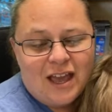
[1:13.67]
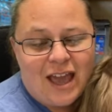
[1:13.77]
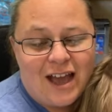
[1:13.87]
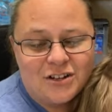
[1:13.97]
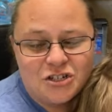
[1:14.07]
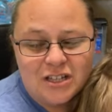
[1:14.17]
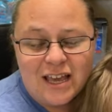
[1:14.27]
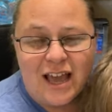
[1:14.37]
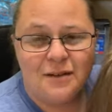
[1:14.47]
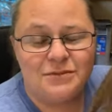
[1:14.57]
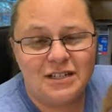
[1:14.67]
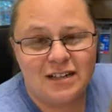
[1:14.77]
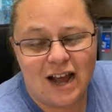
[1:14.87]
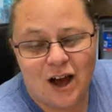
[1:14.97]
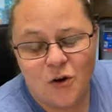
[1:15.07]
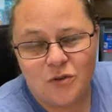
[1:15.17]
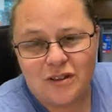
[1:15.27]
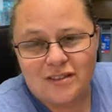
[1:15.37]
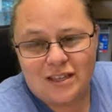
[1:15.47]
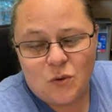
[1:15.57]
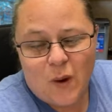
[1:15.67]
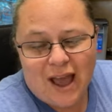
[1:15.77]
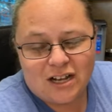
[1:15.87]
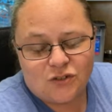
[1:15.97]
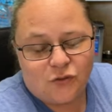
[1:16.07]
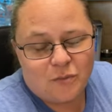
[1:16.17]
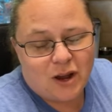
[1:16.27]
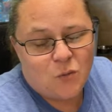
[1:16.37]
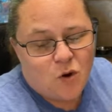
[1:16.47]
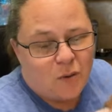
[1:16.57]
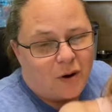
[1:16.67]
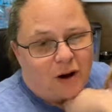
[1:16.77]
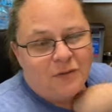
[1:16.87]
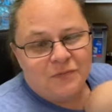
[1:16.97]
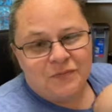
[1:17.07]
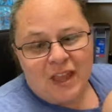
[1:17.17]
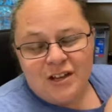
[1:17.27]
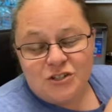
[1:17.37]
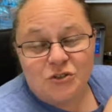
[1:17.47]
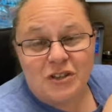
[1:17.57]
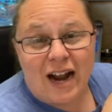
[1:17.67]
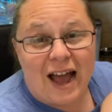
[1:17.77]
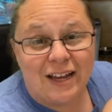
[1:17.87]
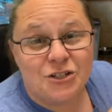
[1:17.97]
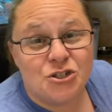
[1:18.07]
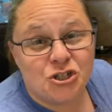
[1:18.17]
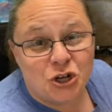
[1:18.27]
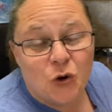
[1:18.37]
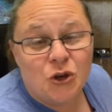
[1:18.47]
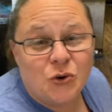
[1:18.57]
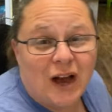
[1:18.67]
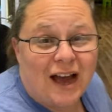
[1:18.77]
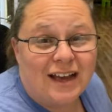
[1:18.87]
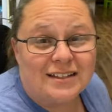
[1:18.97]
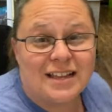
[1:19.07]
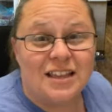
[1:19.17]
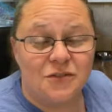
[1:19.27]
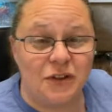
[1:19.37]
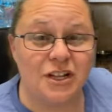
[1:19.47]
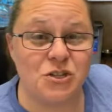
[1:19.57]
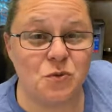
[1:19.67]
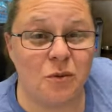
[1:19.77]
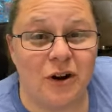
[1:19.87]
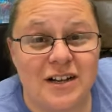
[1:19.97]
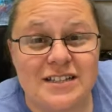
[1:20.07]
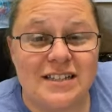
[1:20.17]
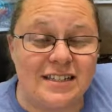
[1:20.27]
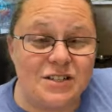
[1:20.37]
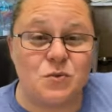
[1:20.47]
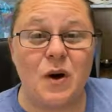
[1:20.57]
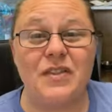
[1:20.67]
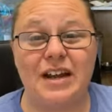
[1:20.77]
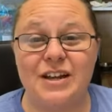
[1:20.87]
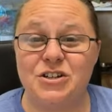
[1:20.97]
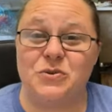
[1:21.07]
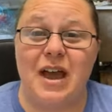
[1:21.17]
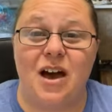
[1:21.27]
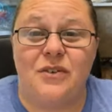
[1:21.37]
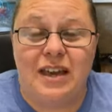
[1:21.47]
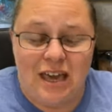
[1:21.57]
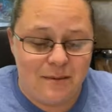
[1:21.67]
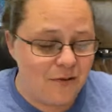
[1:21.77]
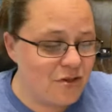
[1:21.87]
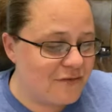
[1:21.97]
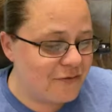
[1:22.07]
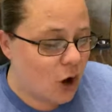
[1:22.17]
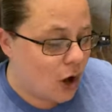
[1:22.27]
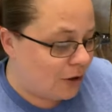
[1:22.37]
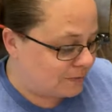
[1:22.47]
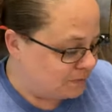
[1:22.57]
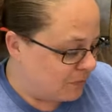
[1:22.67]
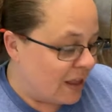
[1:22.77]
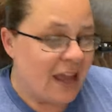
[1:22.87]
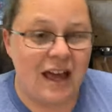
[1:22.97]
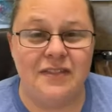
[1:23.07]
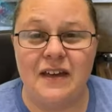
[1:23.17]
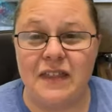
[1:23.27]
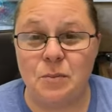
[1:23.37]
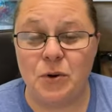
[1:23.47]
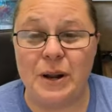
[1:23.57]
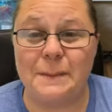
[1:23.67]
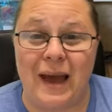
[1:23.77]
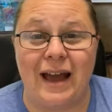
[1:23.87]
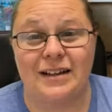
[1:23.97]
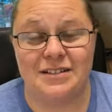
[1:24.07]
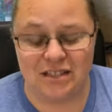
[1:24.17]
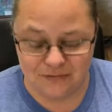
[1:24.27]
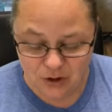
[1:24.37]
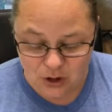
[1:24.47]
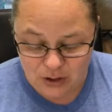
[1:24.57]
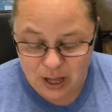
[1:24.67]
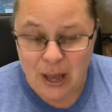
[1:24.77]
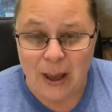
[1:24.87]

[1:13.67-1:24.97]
actually emptied out the wax for my warmer so that I could show you guys the villains warmer because this is one that I do have. It came out in the fall and then they put it back into the vault,